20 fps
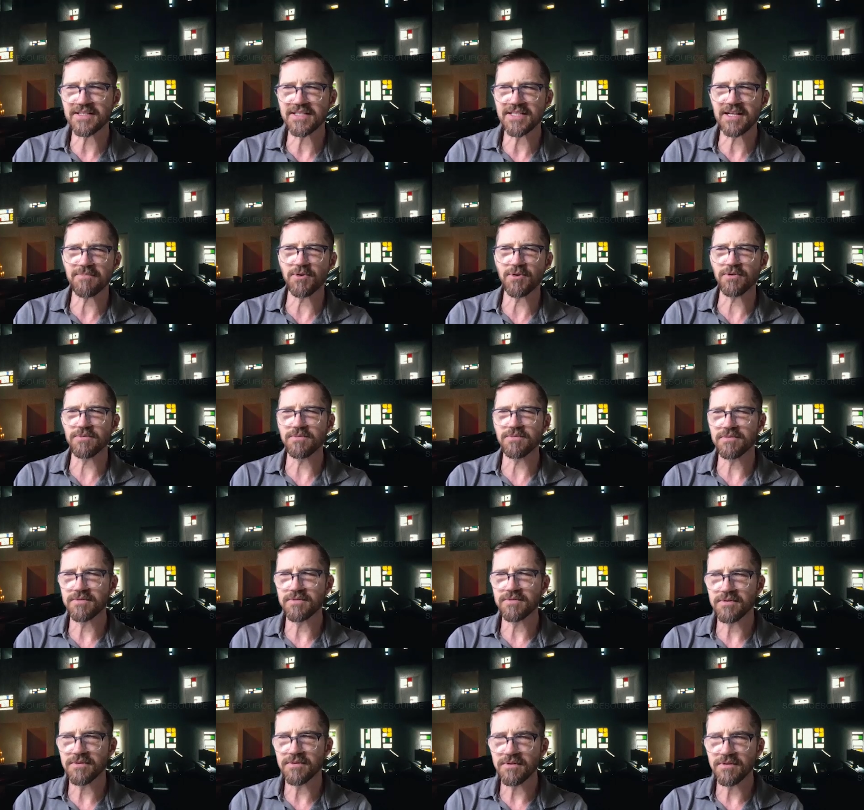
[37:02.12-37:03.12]
Samuel?
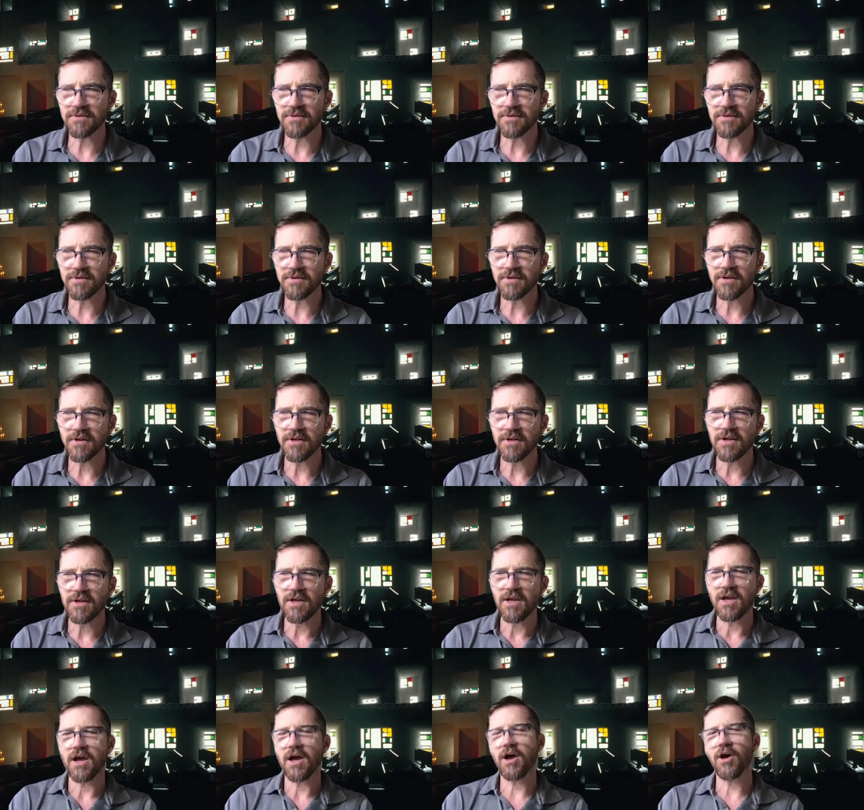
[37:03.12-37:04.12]

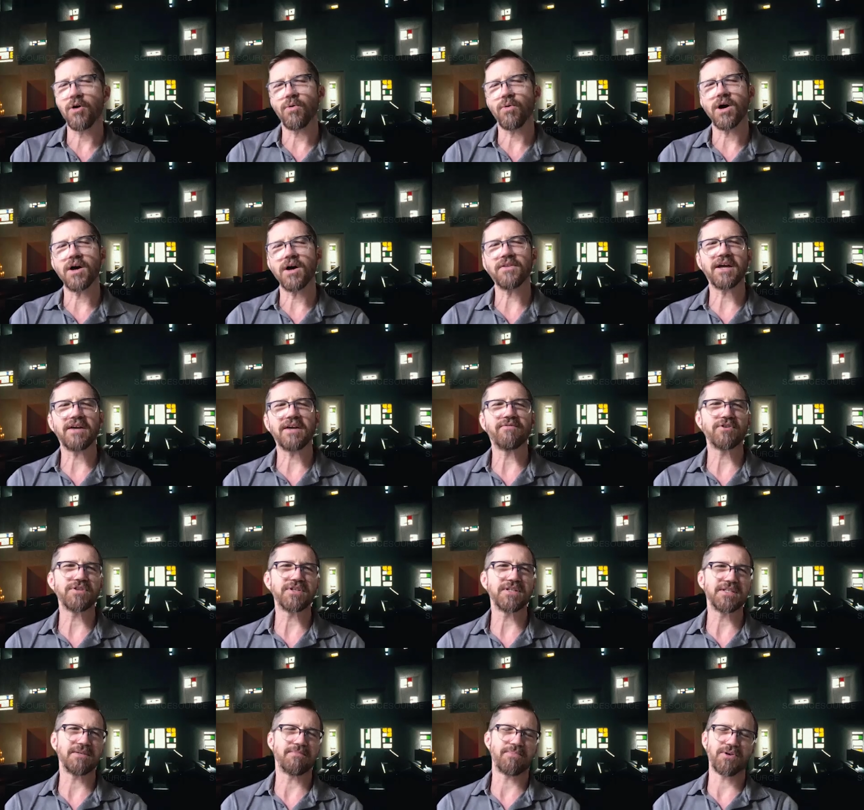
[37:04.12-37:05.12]
Oh, online
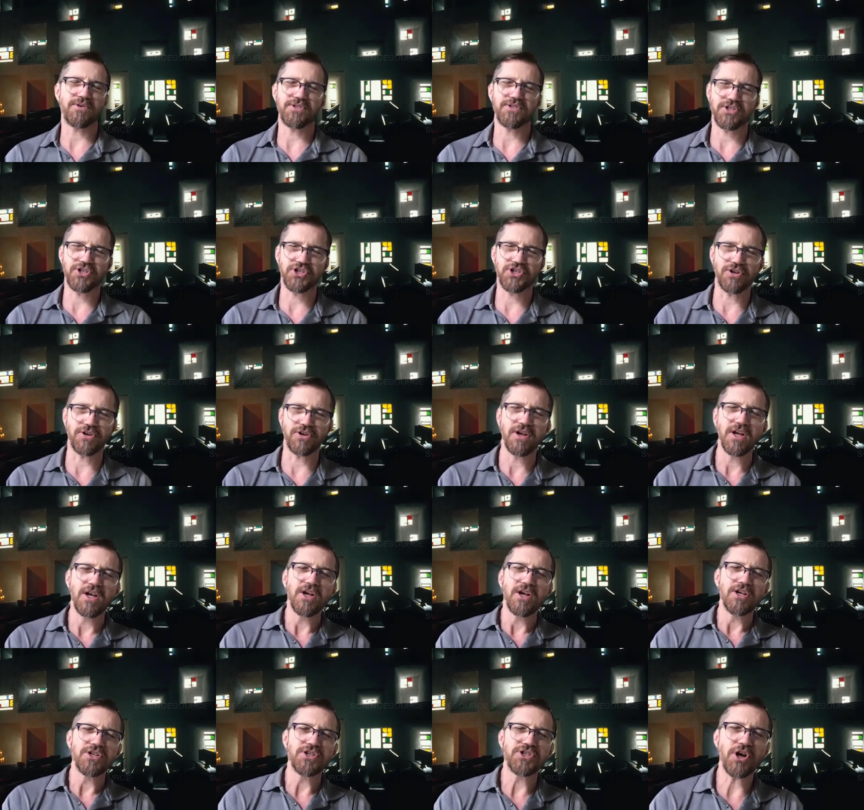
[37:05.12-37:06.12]
versus in person, sure.
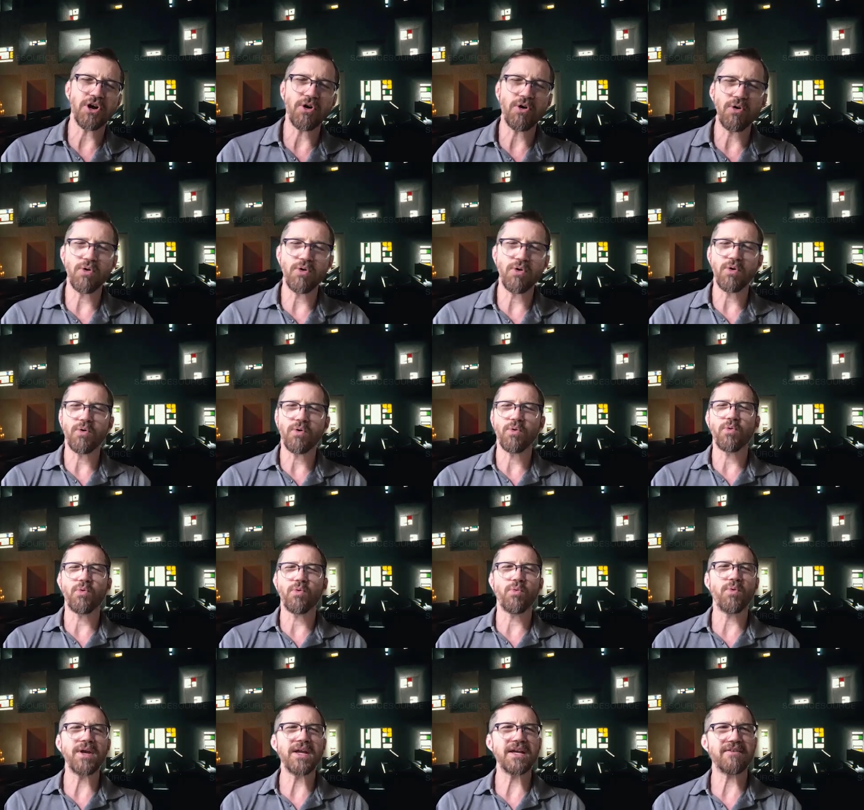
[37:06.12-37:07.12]
So
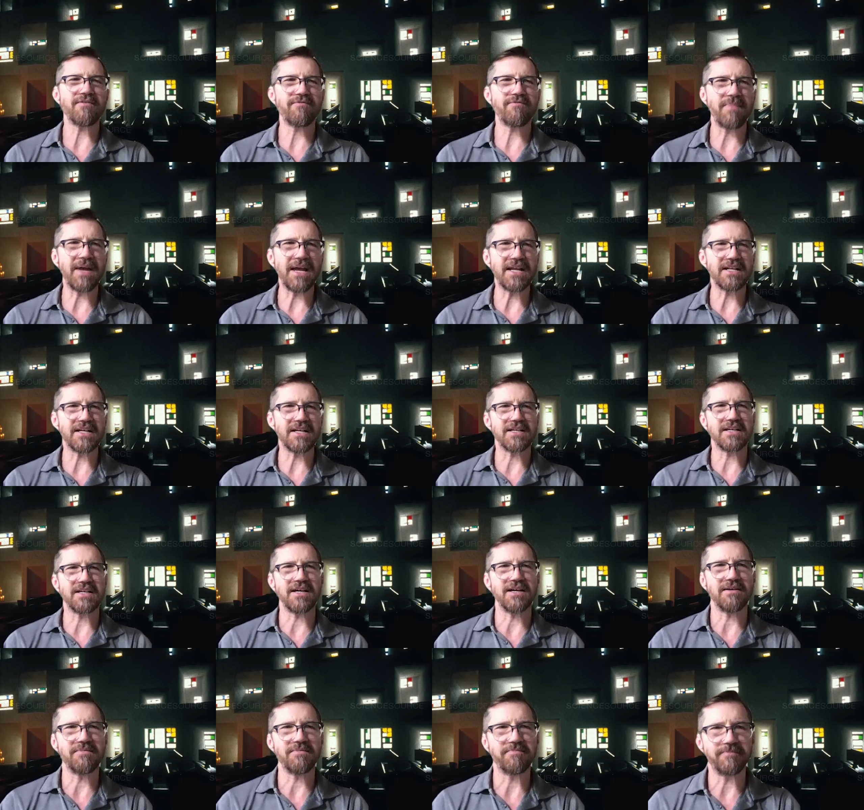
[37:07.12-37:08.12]
we have made
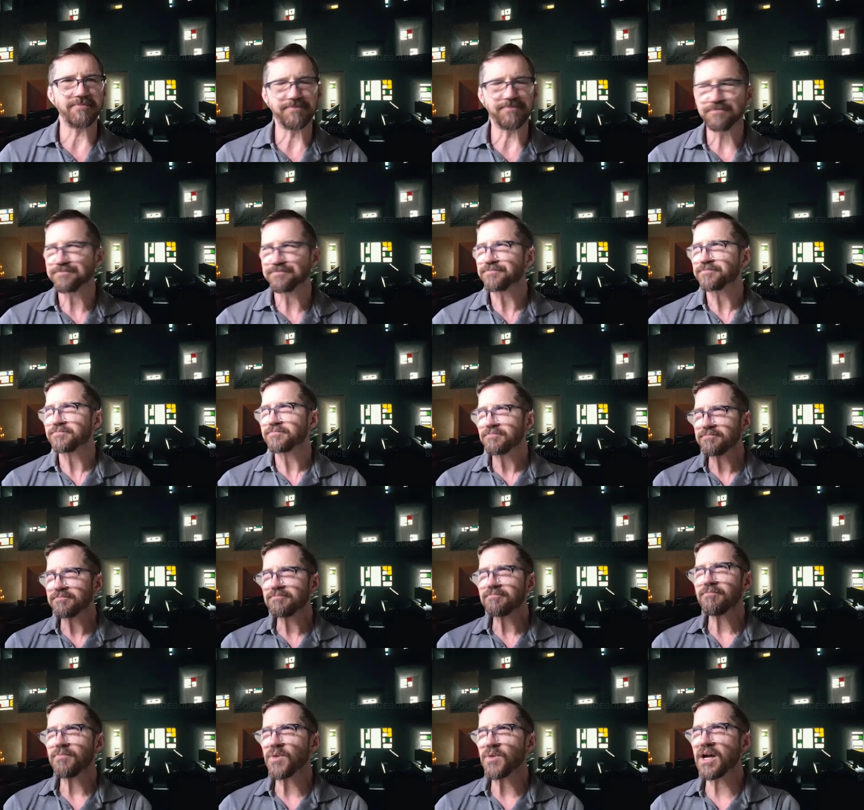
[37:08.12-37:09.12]
a
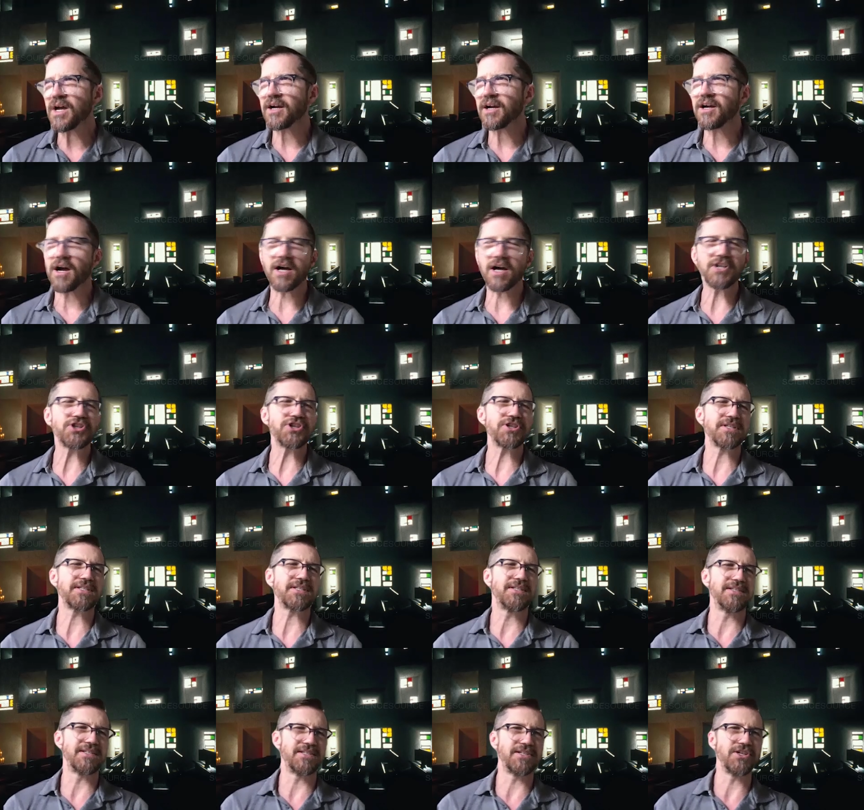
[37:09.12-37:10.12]
conscious
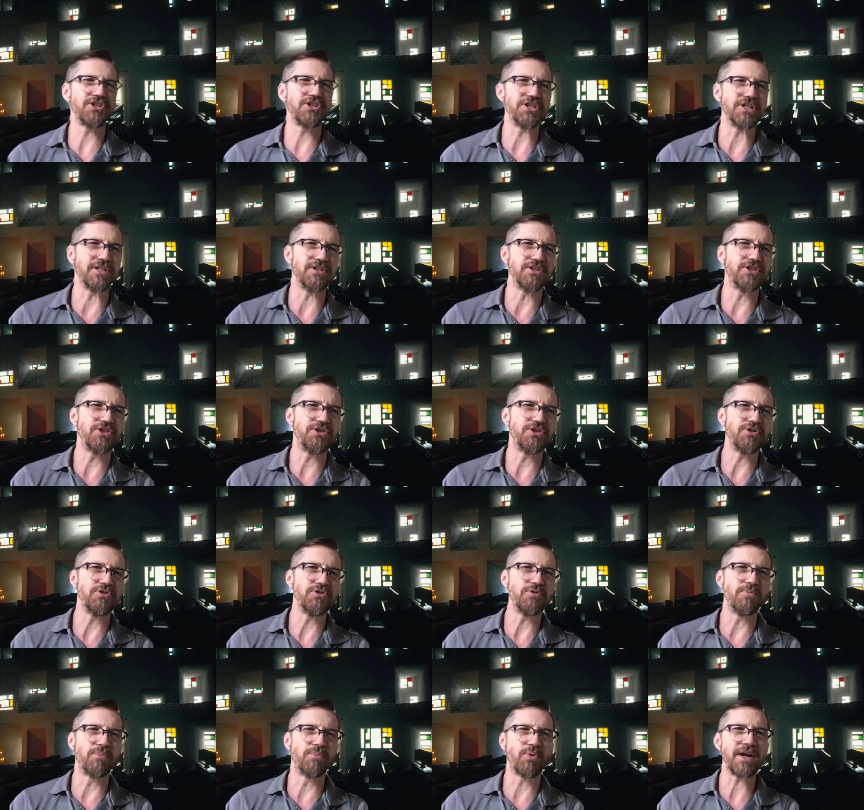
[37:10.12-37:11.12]
decision
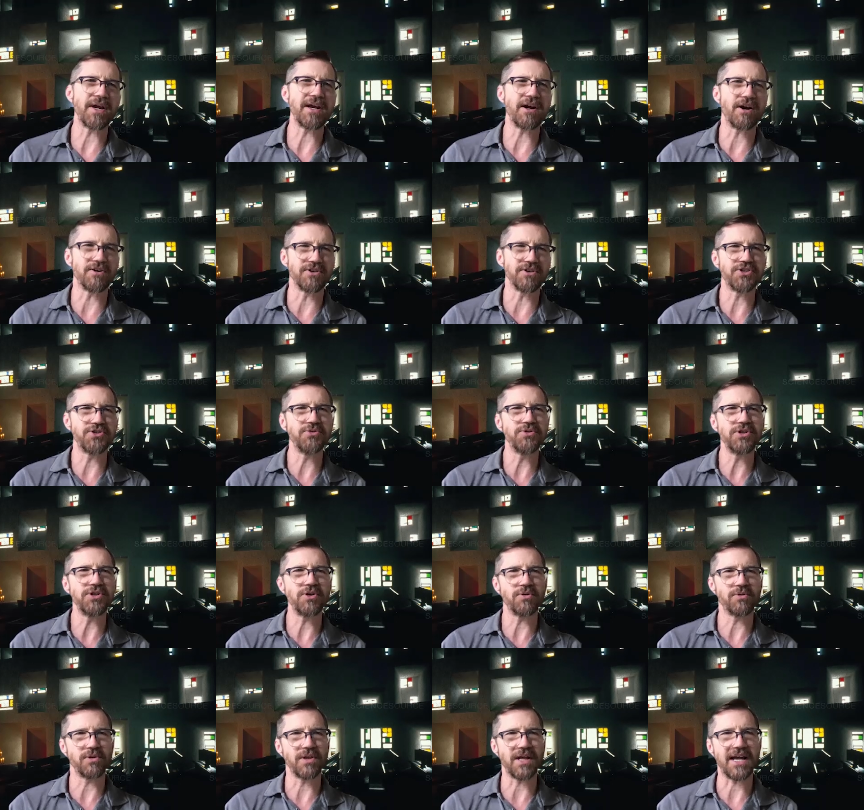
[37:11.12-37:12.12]
to bring our
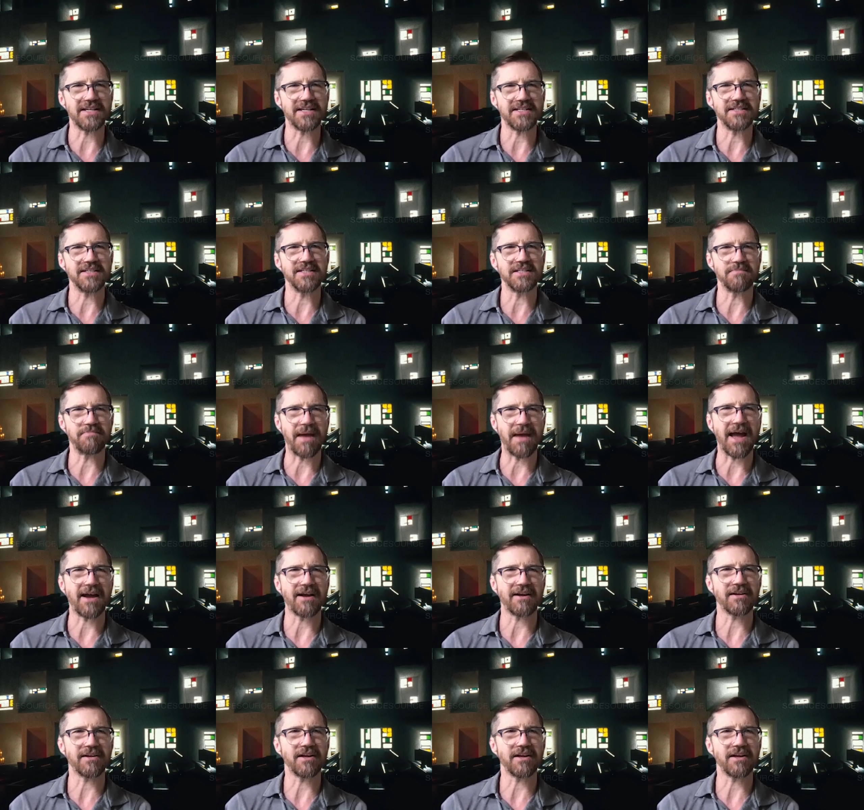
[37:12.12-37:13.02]
studio classes back